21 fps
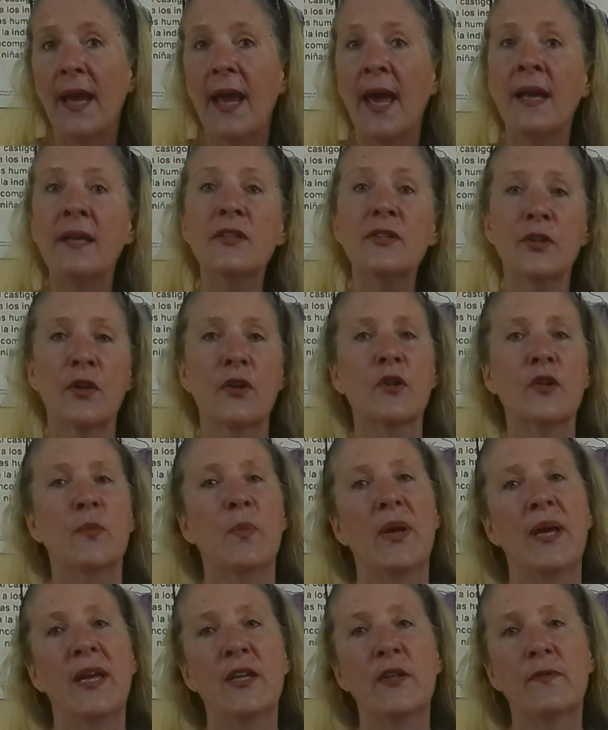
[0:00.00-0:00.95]
and a
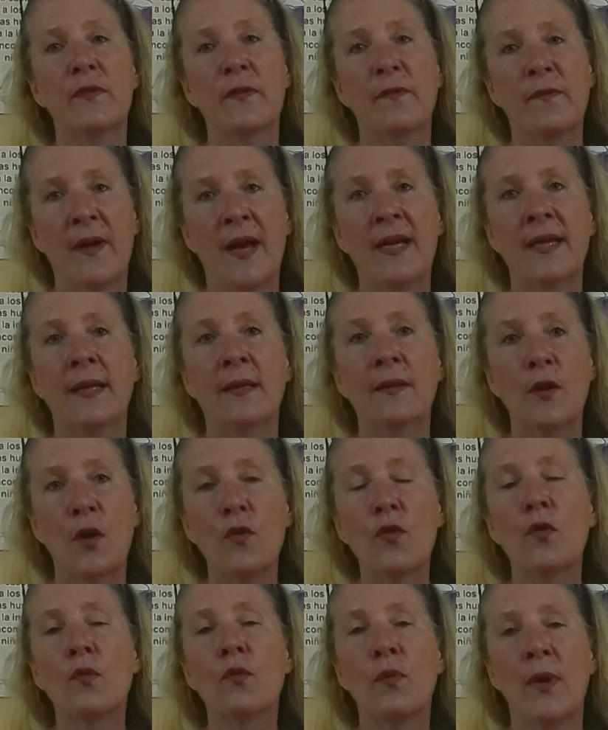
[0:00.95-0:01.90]
search page for finding
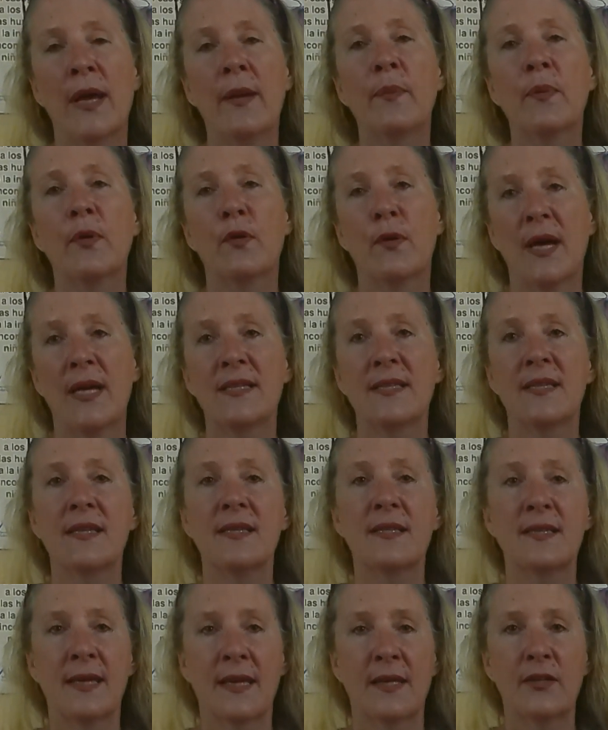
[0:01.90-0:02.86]
local rape
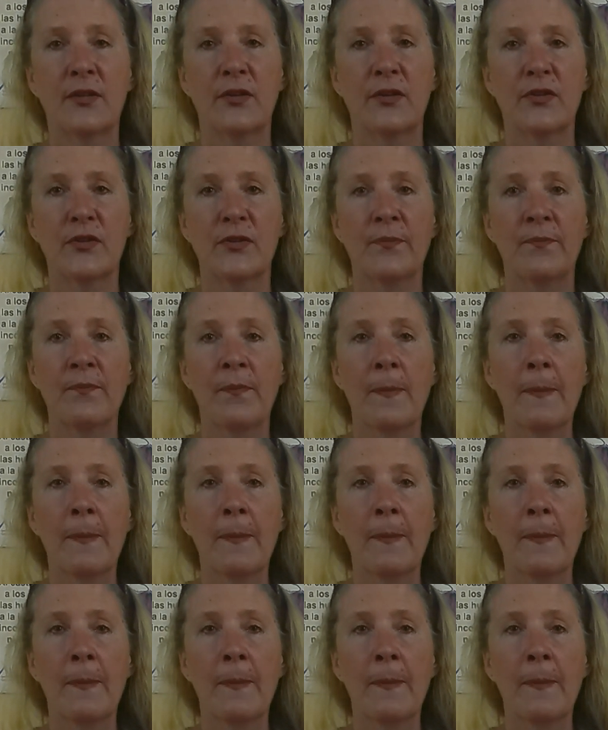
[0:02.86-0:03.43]
crisis centers.